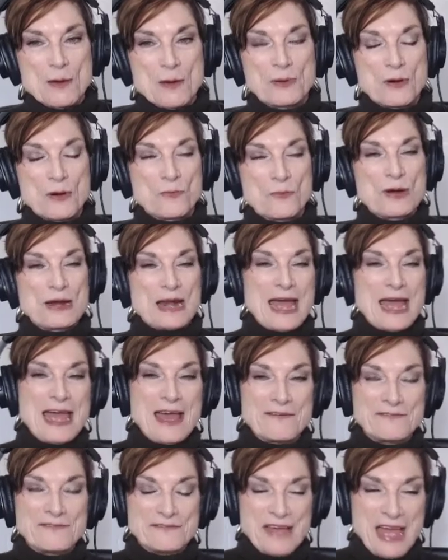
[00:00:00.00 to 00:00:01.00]
But what I
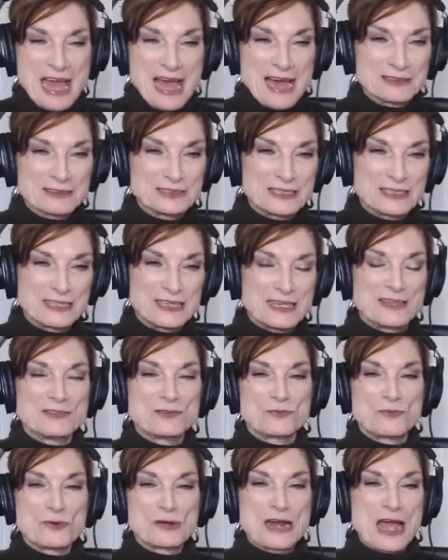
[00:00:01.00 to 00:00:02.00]
have found
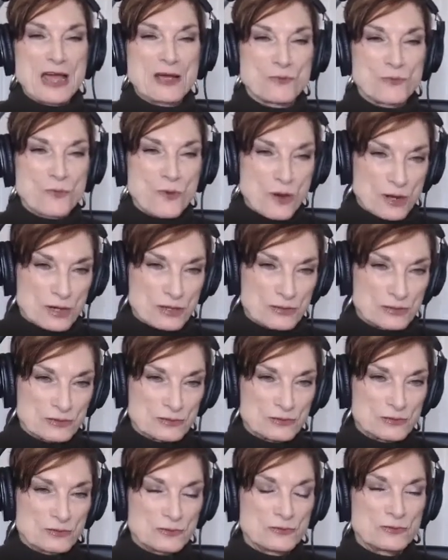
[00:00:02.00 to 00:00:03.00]
when I work
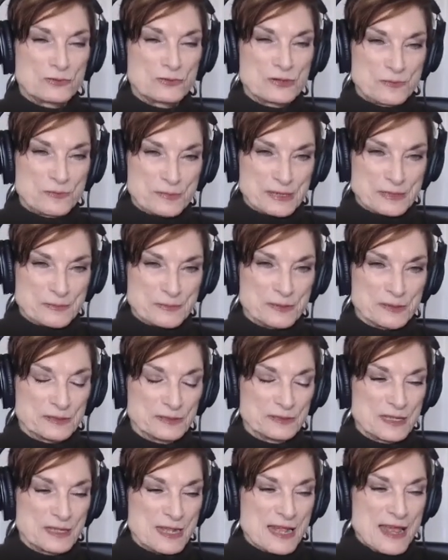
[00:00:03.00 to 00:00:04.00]
with
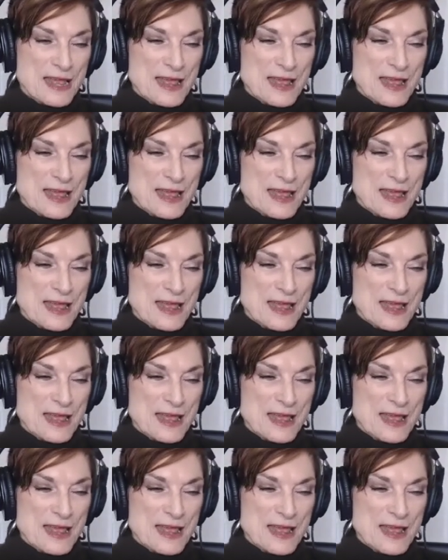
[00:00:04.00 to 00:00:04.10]
people